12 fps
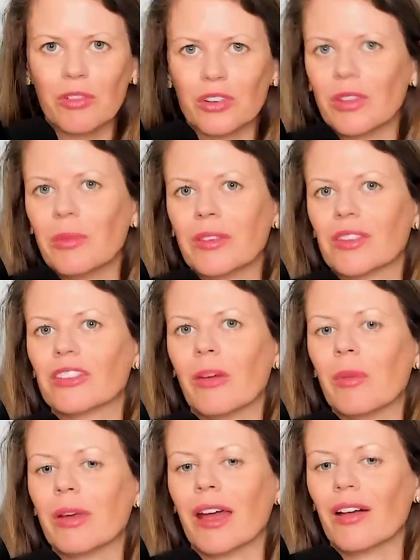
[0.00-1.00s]
for something that
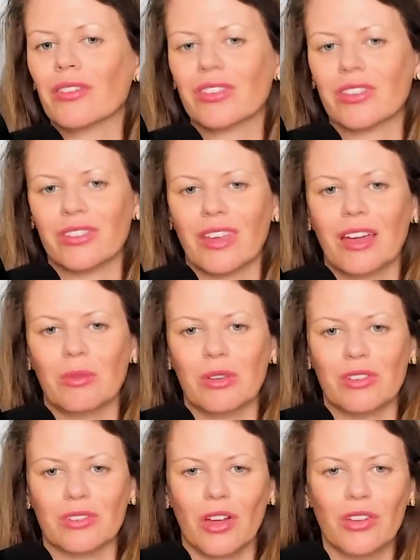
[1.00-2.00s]
someone else said,
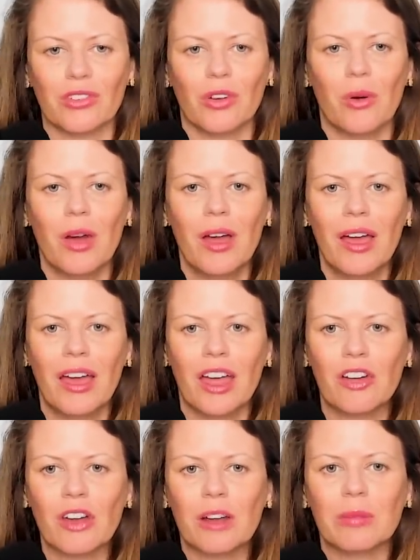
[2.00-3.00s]
which is also
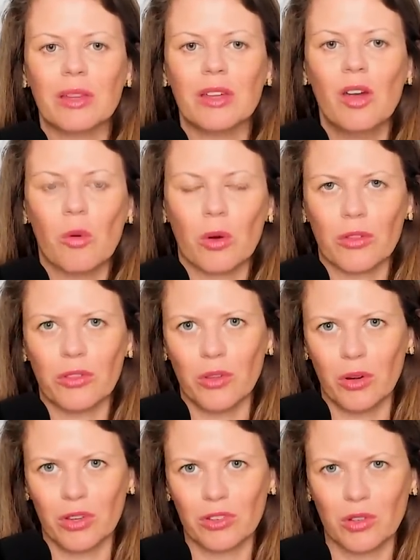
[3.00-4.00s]
incredibly worth
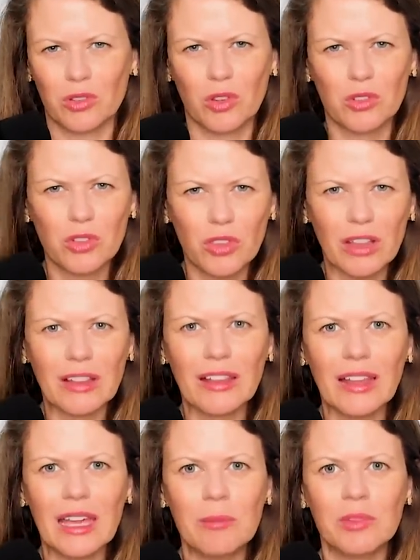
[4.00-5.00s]
noting. So the
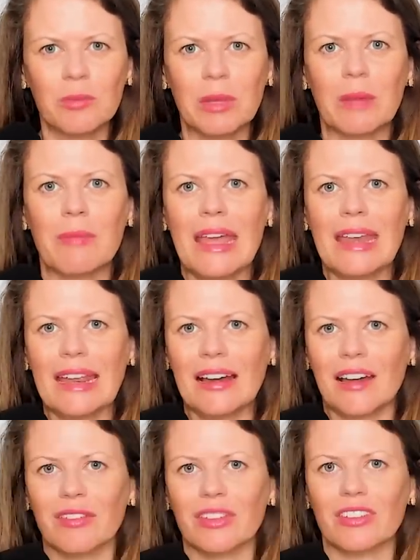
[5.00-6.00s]
claims being made in
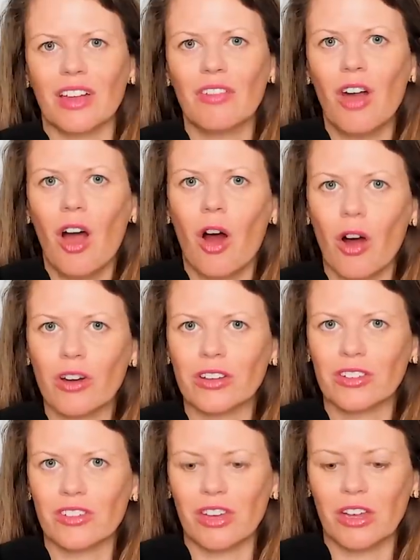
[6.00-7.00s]
and of itself are
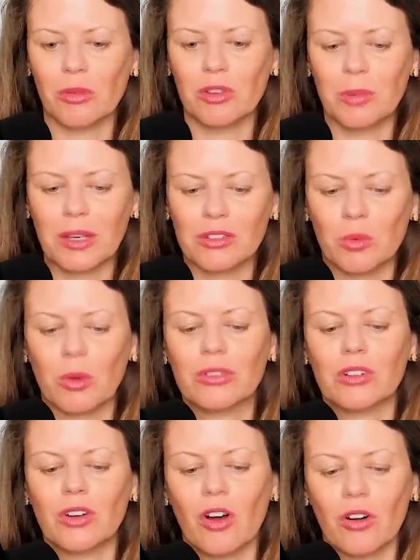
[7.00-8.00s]
disingenuous because it
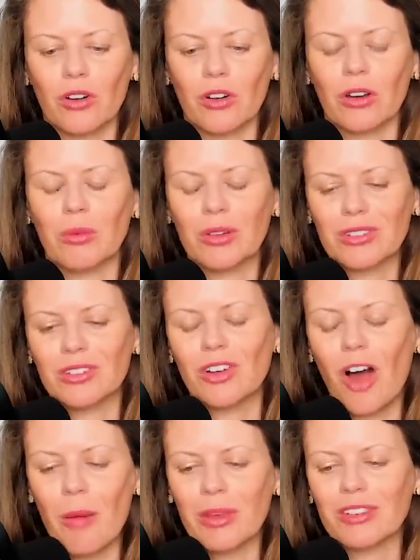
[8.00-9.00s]
wasn't
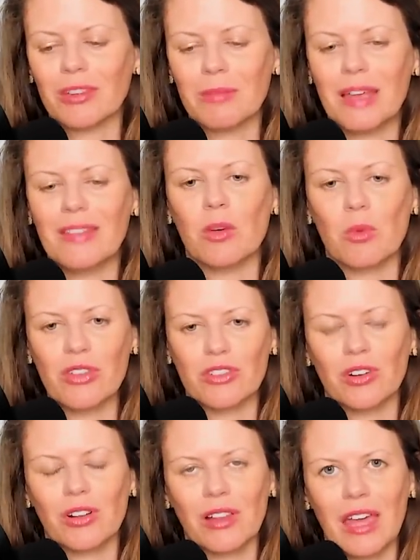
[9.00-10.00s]
Thomas that made the
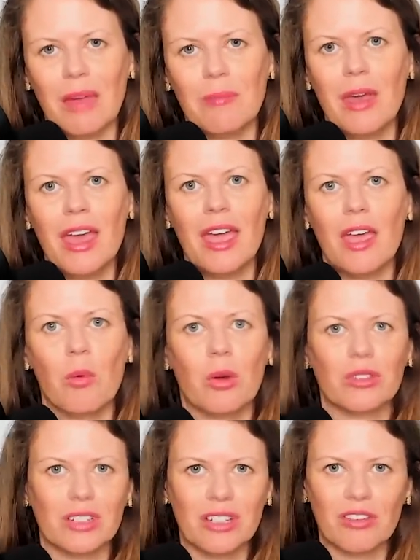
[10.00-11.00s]
original claim. It
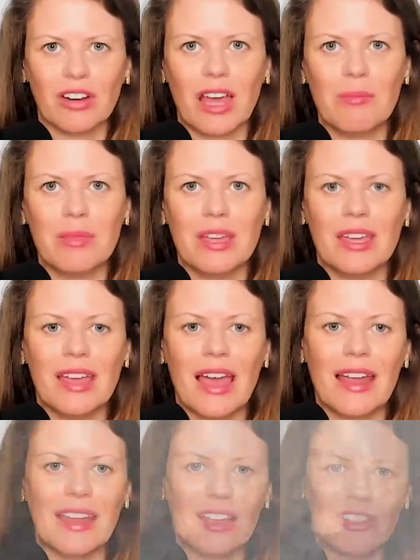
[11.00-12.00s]
was a different MP,
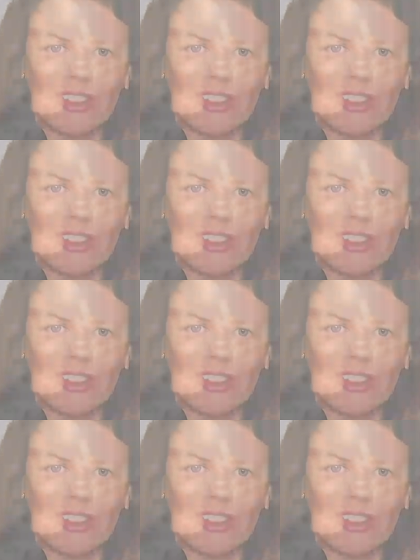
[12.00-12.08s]
and yet